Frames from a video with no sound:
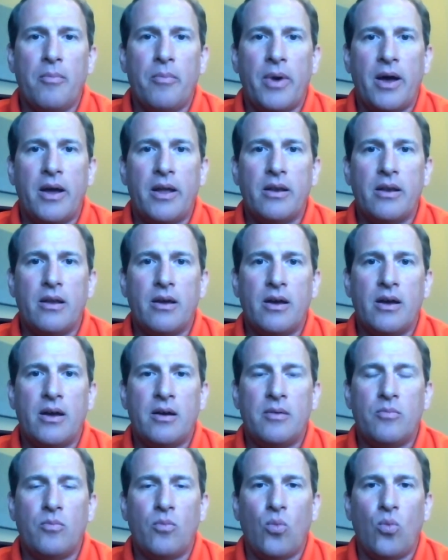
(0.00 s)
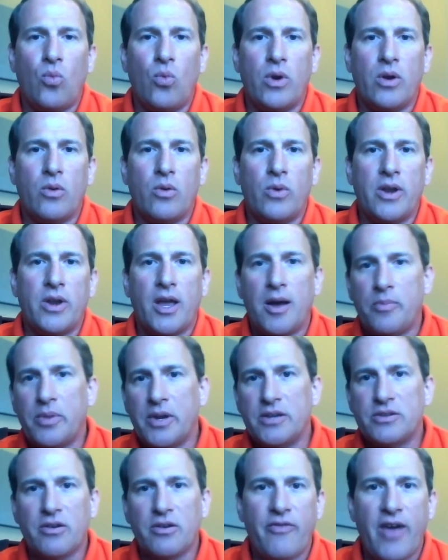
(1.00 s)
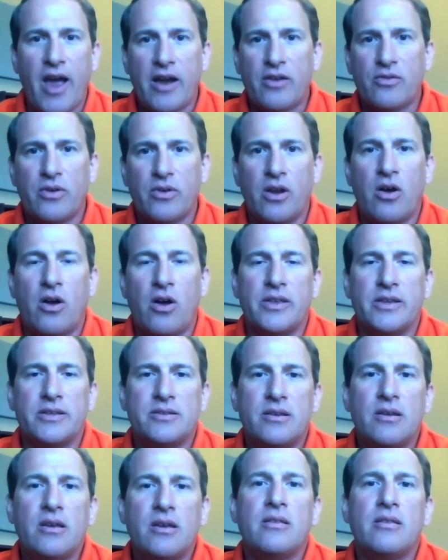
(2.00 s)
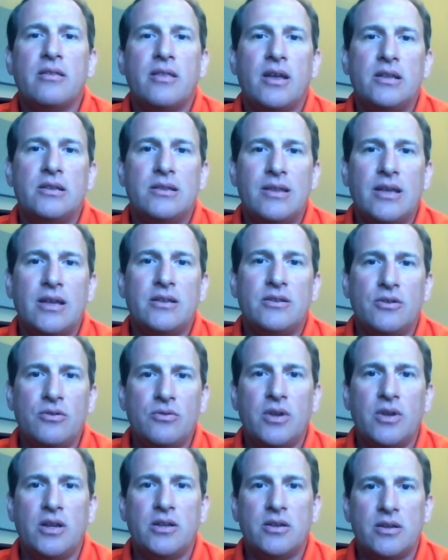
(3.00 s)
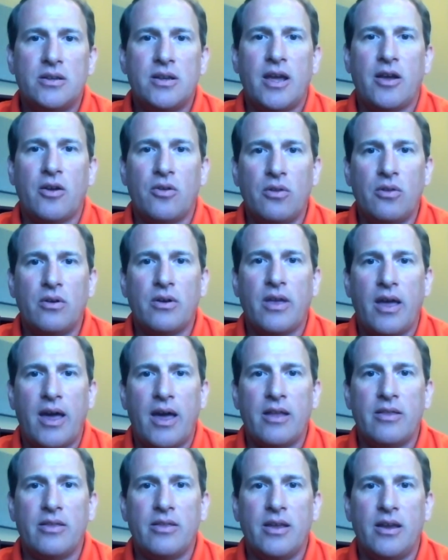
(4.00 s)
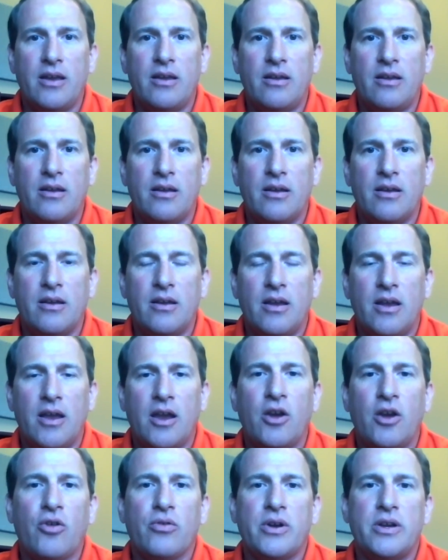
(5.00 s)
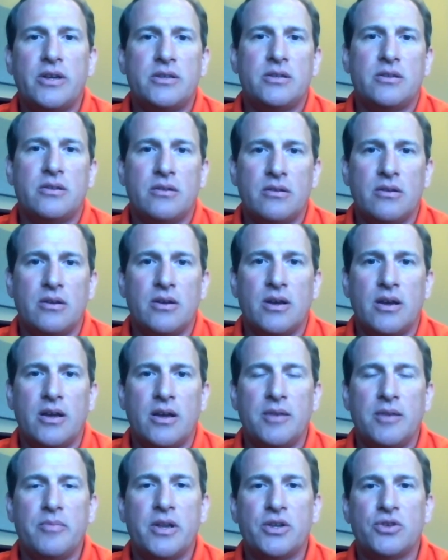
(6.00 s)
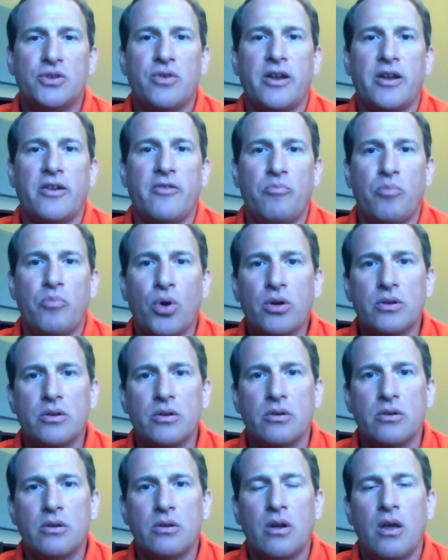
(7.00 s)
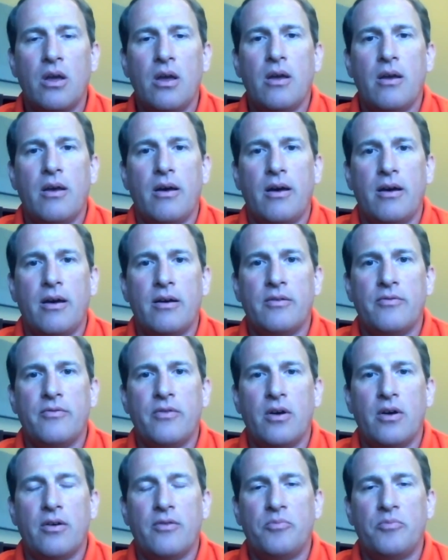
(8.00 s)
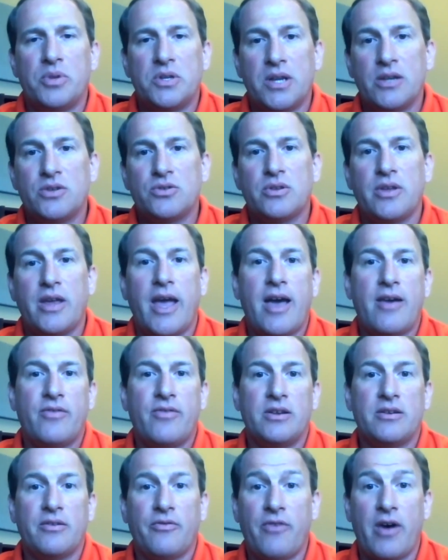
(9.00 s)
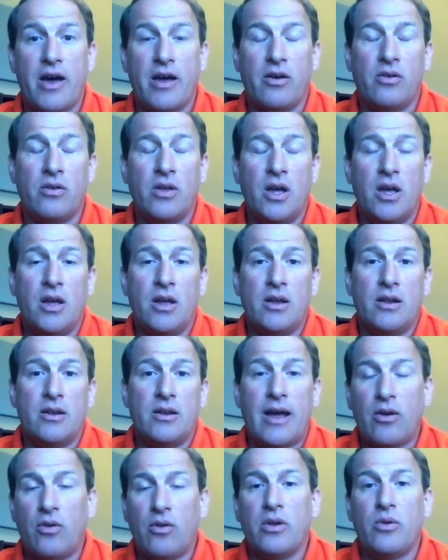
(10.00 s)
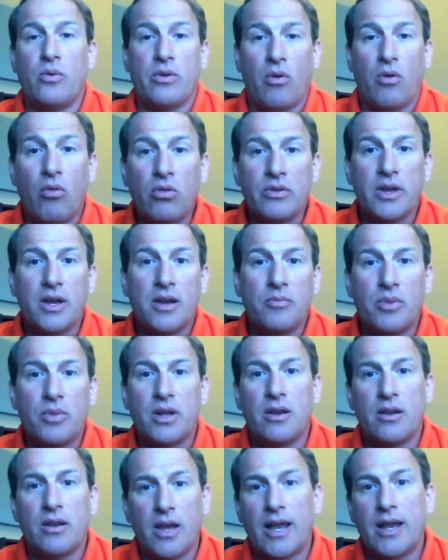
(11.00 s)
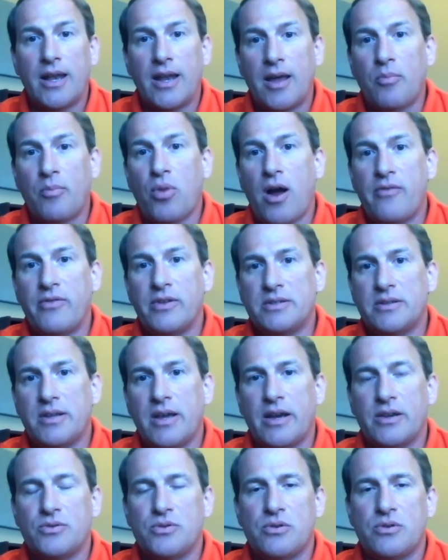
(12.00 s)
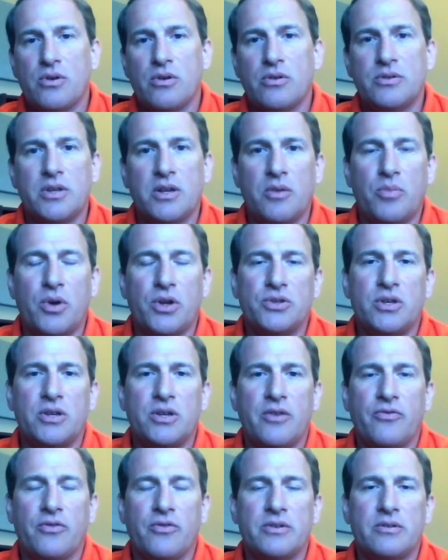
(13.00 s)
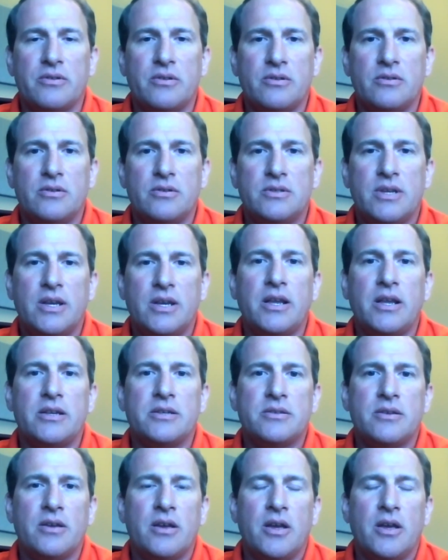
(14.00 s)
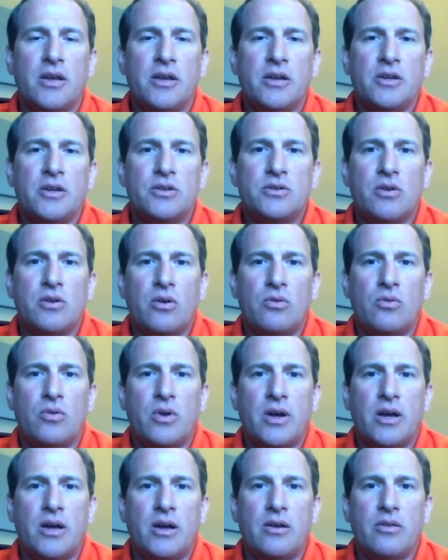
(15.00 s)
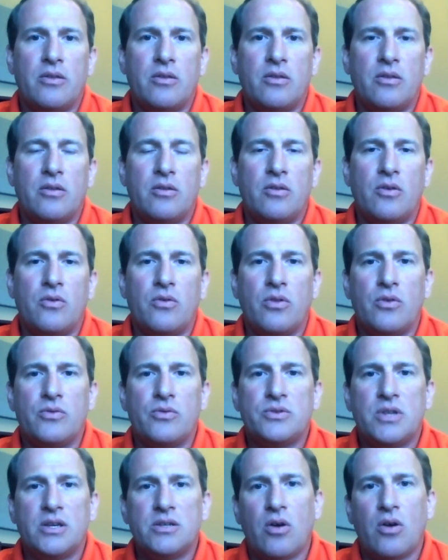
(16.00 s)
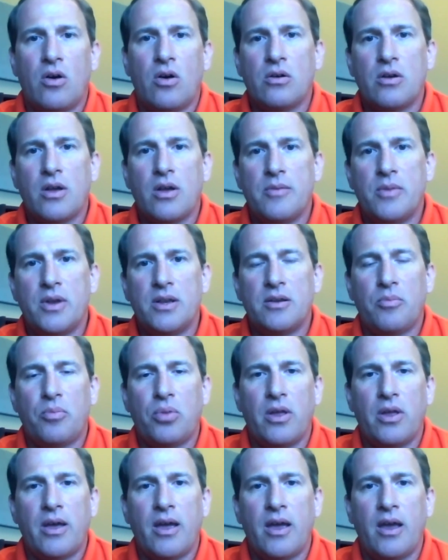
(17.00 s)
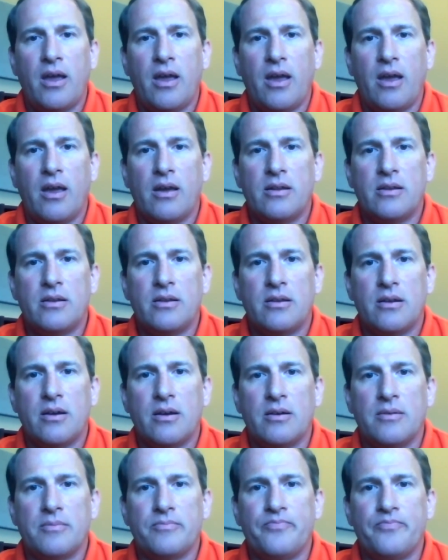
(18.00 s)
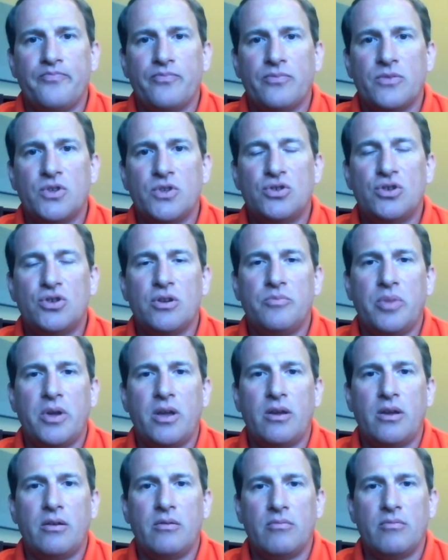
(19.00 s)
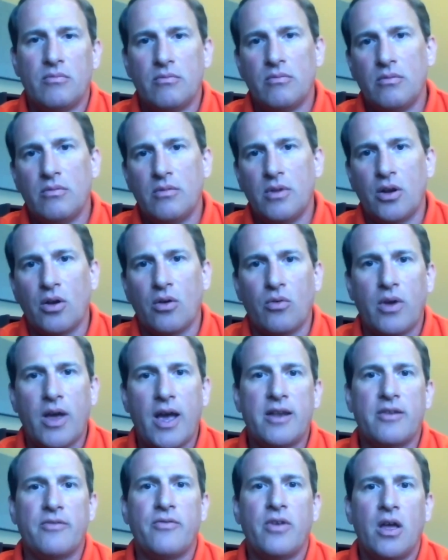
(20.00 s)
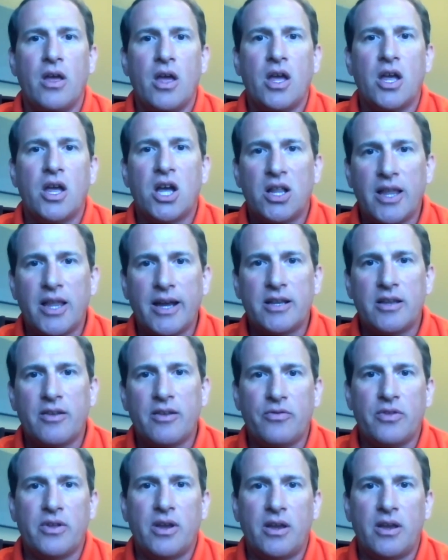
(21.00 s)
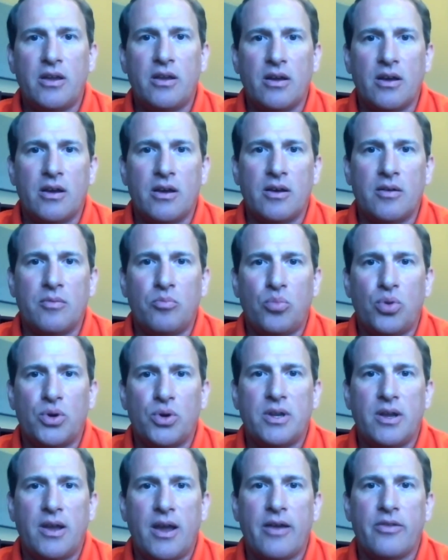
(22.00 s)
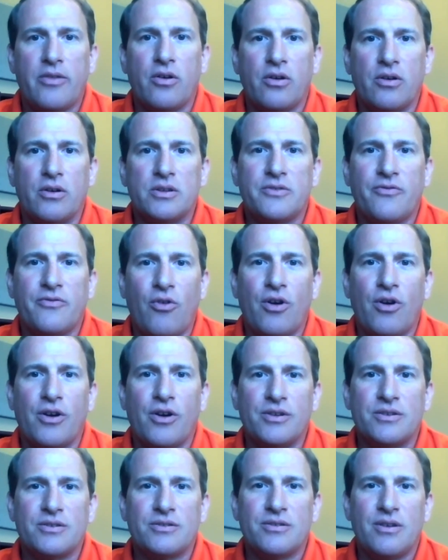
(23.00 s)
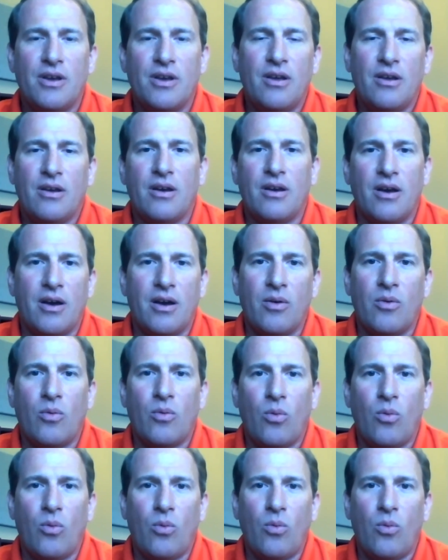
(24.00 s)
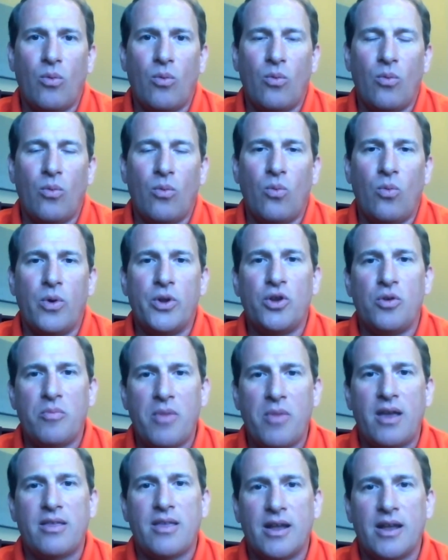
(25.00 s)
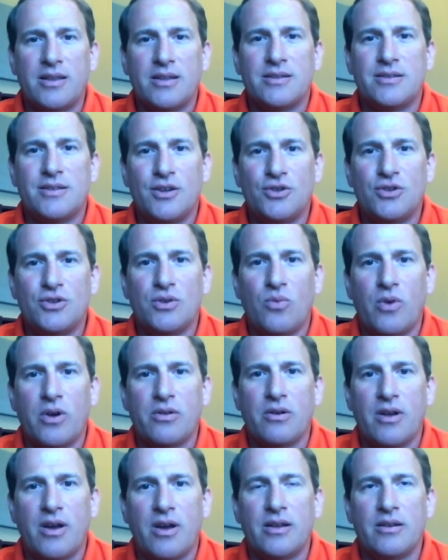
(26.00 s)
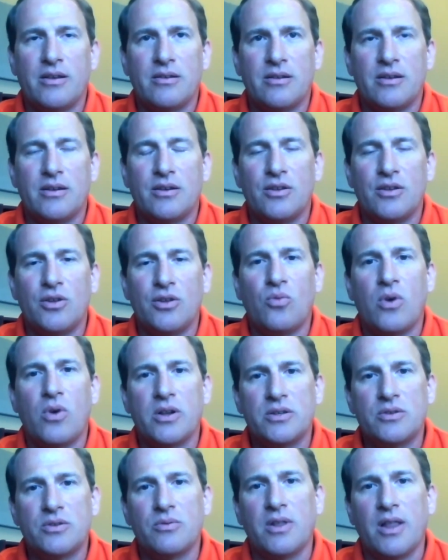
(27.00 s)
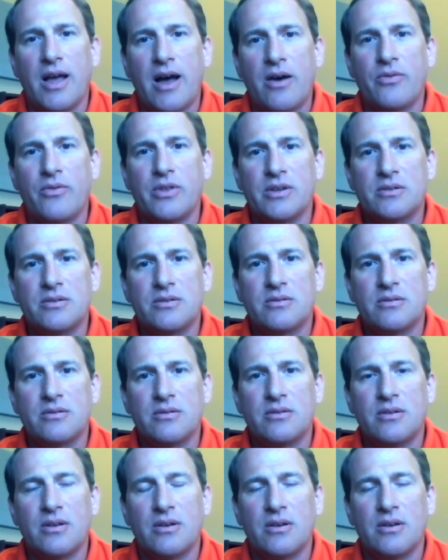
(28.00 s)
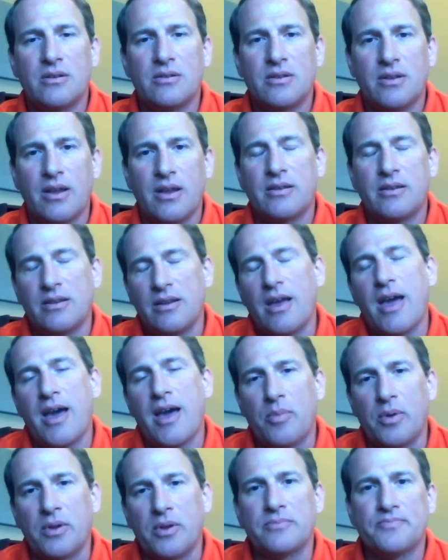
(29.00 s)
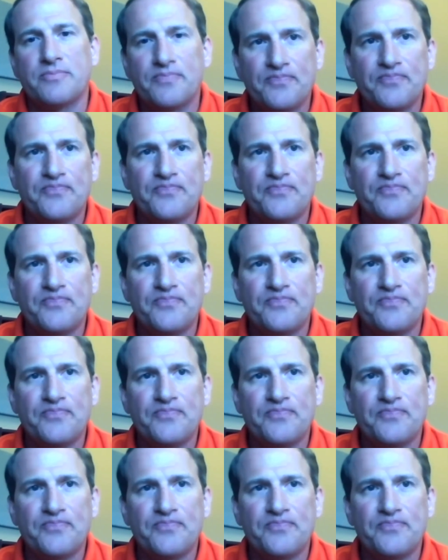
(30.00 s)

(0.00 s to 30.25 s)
But when companies are factoring all this in, they do need to take a look at the increased administrative burden of potentially having to file not only withholding, but again, net profits tax returns in a bunch of different cities. So those things all come into play and should be, collectively put together as far as when you make that decision whether or not you want to allow this to happen.